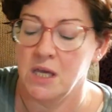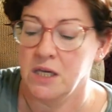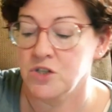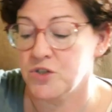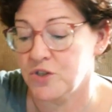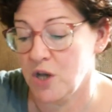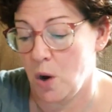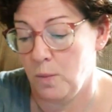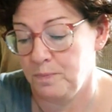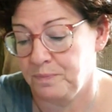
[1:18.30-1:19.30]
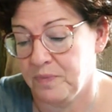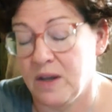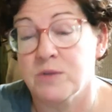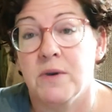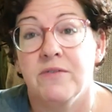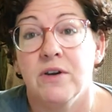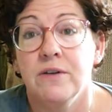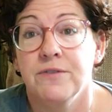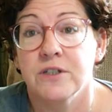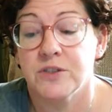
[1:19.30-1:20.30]
So that was my very
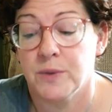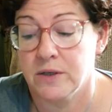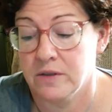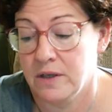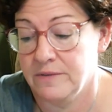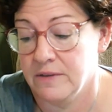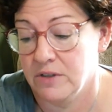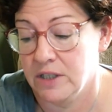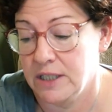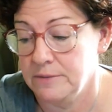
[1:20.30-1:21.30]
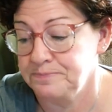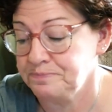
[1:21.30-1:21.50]
first sweater that I've ever knit.